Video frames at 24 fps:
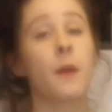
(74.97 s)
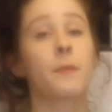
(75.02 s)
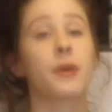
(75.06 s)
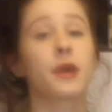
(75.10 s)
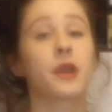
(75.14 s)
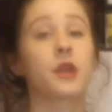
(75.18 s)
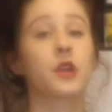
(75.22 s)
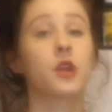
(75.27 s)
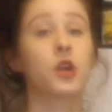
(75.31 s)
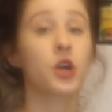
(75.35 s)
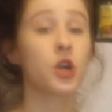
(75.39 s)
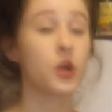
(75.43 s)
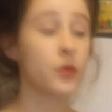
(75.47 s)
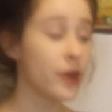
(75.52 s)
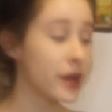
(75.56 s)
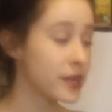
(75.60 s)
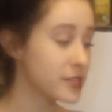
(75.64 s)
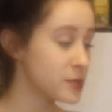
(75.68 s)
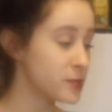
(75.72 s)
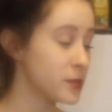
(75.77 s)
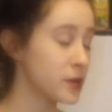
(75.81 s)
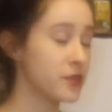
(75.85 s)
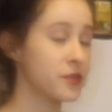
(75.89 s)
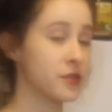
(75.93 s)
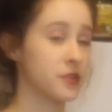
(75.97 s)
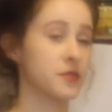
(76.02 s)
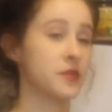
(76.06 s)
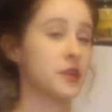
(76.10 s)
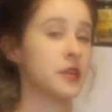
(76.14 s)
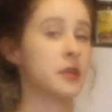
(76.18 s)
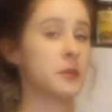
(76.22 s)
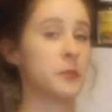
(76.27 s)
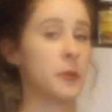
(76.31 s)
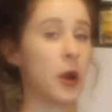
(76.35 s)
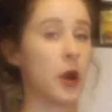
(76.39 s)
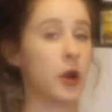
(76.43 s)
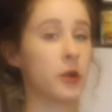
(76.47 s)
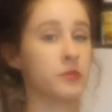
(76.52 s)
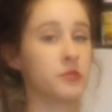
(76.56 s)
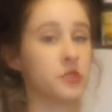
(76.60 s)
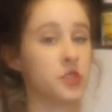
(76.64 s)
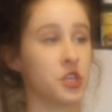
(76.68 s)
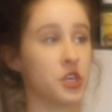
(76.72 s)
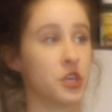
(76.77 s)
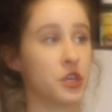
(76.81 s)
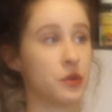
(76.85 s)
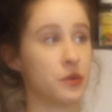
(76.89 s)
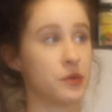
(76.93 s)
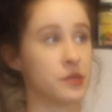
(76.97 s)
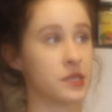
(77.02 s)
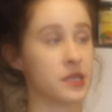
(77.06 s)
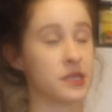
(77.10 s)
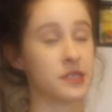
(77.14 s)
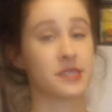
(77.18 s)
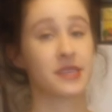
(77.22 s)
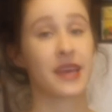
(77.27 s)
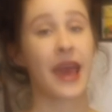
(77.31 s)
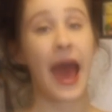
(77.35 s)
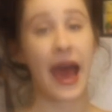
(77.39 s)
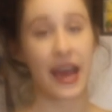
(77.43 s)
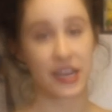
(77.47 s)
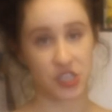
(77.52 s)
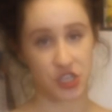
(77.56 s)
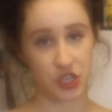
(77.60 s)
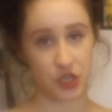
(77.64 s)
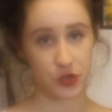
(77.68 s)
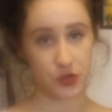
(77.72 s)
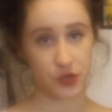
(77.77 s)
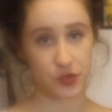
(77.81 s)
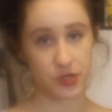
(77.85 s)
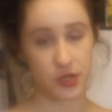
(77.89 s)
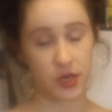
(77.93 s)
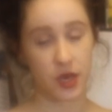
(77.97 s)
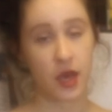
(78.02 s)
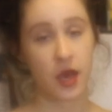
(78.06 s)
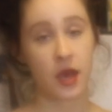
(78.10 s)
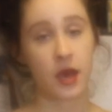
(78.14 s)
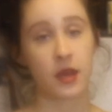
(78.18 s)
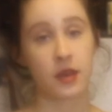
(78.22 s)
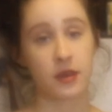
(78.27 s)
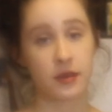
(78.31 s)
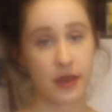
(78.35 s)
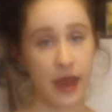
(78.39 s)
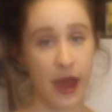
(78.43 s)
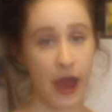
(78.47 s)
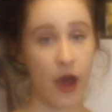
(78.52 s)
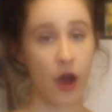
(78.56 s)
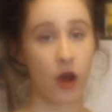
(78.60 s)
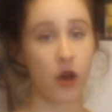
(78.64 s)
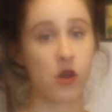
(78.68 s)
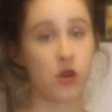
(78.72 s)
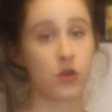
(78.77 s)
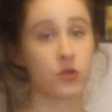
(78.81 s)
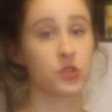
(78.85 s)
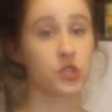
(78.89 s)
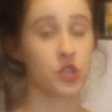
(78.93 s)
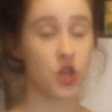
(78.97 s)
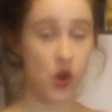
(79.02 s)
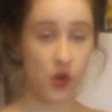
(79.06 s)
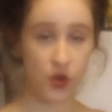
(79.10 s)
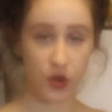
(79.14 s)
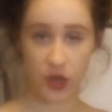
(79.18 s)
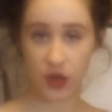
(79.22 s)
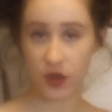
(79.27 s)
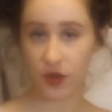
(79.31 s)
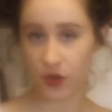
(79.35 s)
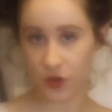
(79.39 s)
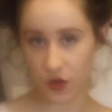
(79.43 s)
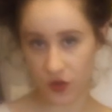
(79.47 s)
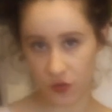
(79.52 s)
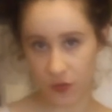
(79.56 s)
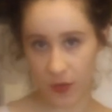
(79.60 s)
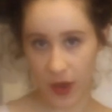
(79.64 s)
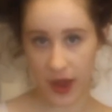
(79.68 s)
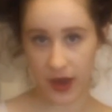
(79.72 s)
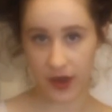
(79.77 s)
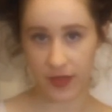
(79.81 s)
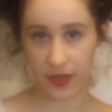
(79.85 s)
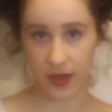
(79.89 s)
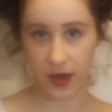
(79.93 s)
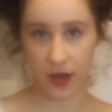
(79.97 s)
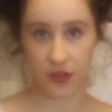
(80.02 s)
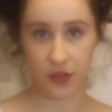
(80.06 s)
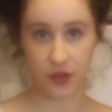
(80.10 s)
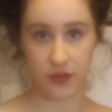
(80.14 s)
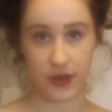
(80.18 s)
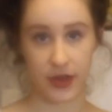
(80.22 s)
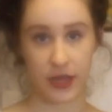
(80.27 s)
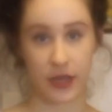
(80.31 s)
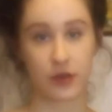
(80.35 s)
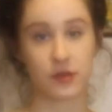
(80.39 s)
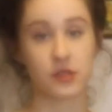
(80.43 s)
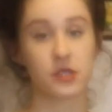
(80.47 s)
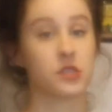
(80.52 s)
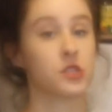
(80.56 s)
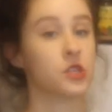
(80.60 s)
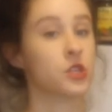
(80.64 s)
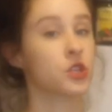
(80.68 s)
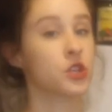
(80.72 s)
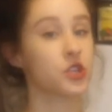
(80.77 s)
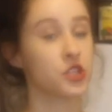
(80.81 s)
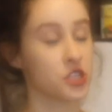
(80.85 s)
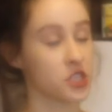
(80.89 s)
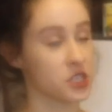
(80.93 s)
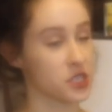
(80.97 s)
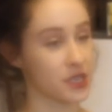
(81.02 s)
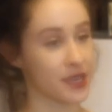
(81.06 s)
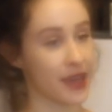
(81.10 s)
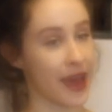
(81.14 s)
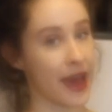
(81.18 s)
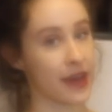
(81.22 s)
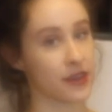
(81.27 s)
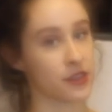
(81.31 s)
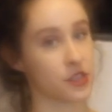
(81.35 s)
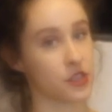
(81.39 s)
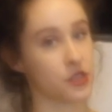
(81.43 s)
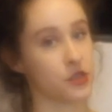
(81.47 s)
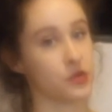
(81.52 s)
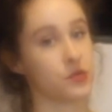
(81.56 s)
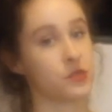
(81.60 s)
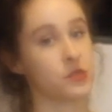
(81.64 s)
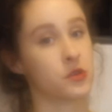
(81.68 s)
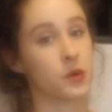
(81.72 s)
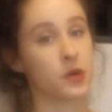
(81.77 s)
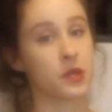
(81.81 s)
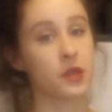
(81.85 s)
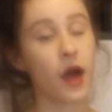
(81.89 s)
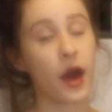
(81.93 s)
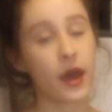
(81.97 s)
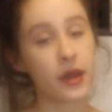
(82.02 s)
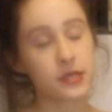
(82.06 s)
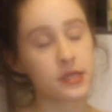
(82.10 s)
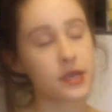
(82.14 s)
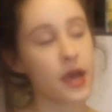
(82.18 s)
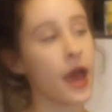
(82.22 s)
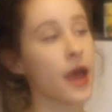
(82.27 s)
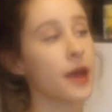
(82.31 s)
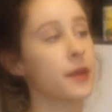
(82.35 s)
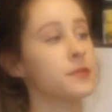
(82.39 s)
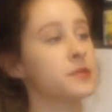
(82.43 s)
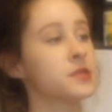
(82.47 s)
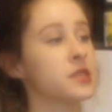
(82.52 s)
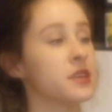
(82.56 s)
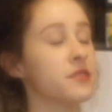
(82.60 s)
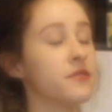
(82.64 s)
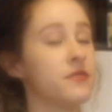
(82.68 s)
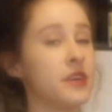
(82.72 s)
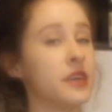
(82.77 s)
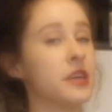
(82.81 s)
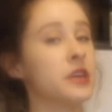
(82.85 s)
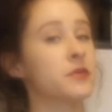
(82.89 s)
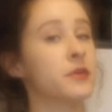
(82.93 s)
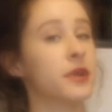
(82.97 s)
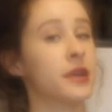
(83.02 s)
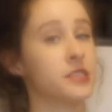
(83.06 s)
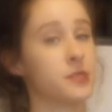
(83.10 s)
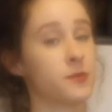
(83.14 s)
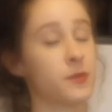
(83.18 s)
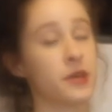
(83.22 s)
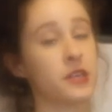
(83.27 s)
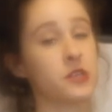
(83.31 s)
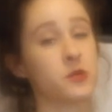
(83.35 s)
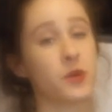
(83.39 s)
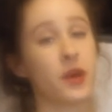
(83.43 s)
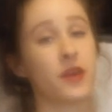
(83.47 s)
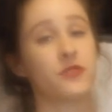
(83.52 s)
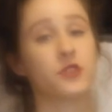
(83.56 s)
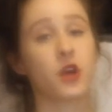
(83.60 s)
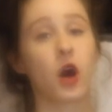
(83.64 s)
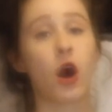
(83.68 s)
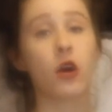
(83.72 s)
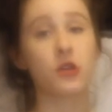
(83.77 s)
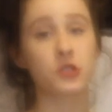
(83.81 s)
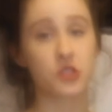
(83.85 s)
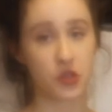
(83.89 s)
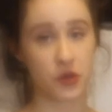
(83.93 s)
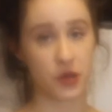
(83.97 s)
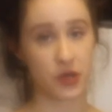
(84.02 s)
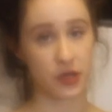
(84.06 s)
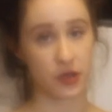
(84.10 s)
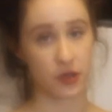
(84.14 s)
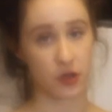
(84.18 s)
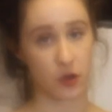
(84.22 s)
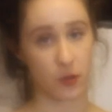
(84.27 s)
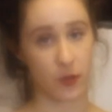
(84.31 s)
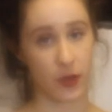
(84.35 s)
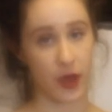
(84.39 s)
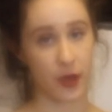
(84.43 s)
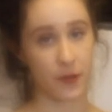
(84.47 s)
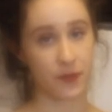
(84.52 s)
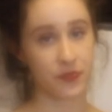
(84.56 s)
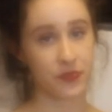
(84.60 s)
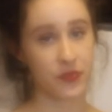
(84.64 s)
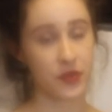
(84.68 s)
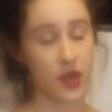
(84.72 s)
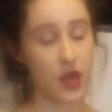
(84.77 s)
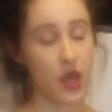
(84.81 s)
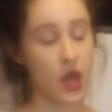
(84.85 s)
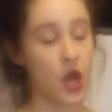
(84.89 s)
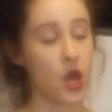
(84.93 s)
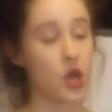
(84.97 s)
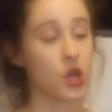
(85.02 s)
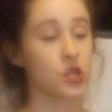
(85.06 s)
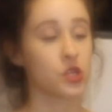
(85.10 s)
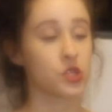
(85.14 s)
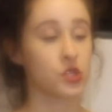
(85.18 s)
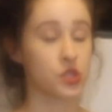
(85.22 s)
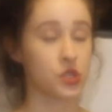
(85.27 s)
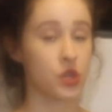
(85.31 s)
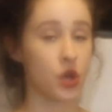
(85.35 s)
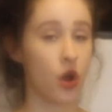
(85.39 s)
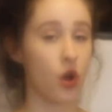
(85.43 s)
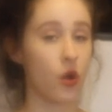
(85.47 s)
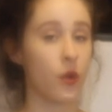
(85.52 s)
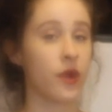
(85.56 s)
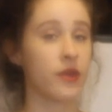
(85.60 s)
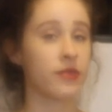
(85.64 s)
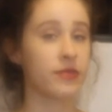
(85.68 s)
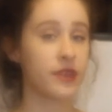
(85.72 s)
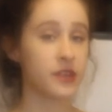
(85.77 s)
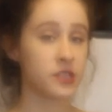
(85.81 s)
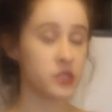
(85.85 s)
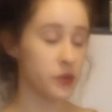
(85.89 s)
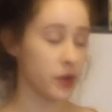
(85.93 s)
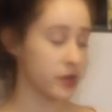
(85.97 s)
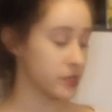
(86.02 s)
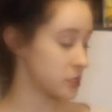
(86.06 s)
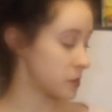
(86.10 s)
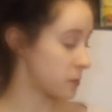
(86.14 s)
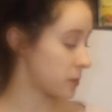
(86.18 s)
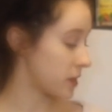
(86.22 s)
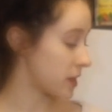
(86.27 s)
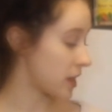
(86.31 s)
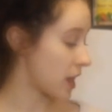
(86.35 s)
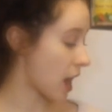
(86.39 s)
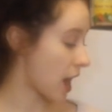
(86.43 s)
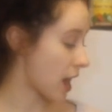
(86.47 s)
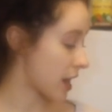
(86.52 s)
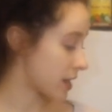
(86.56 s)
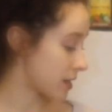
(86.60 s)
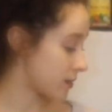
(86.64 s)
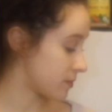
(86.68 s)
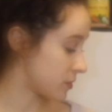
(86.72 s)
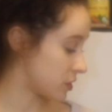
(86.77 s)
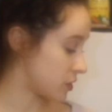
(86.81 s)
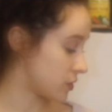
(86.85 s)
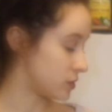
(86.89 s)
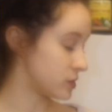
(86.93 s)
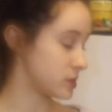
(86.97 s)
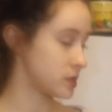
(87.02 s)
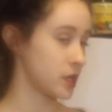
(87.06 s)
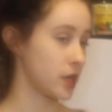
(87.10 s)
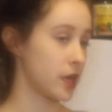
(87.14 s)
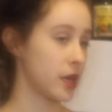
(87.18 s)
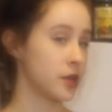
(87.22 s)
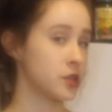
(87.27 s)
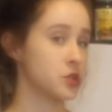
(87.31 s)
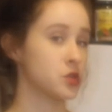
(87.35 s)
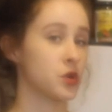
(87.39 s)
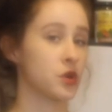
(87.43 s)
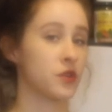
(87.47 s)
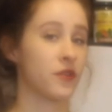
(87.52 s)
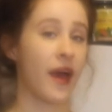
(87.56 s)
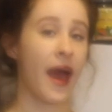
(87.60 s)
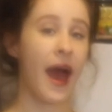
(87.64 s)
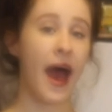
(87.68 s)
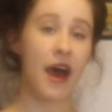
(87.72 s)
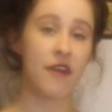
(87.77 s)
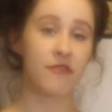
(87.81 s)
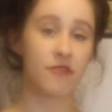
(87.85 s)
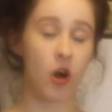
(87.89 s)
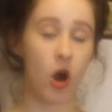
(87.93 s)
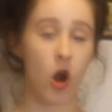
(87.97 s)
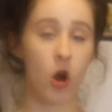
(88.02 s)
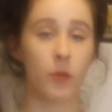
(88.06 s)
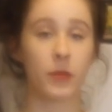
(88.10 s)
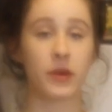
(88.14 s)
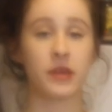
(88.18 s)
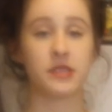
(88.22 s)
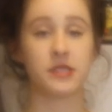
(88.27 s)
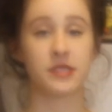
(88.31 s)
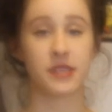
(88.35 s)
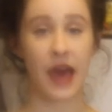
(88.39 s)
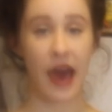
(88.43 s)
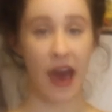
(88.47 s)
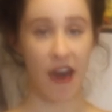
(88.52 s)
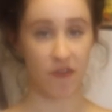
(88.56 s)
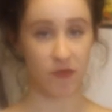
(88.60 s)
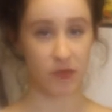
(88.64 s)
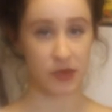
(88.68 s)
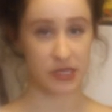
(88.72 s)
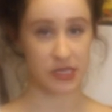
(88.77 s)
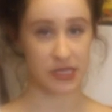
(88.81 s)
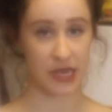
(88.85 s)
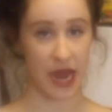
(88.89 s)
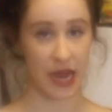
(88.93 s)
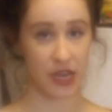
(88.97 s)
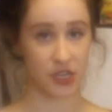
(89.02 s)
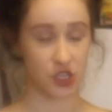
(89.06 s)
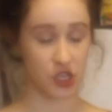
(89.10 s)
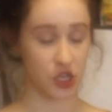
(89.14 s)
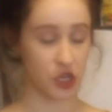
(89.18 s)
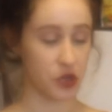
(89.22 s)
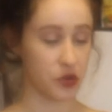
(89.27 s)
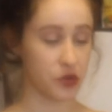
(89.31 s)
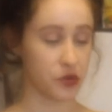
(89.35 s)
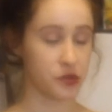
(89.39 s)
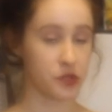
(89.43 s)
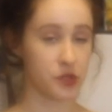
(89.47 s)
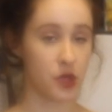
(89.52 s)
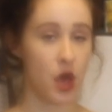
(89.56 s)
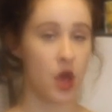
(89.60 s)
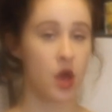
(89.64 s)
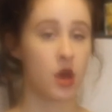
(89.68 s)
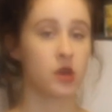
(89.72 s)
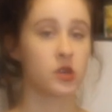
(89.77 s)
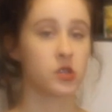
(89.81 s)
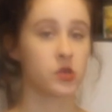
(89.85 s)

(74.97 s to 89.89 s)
But in her recipe for vegan parm, she uses cashews. Now, Tony, who you've met in the other videos, is allergic to cashews, so a lot of times in vegan recipes we have to alter it a little bit. So in this recipe, I am using sort of half almonds, half pistachios.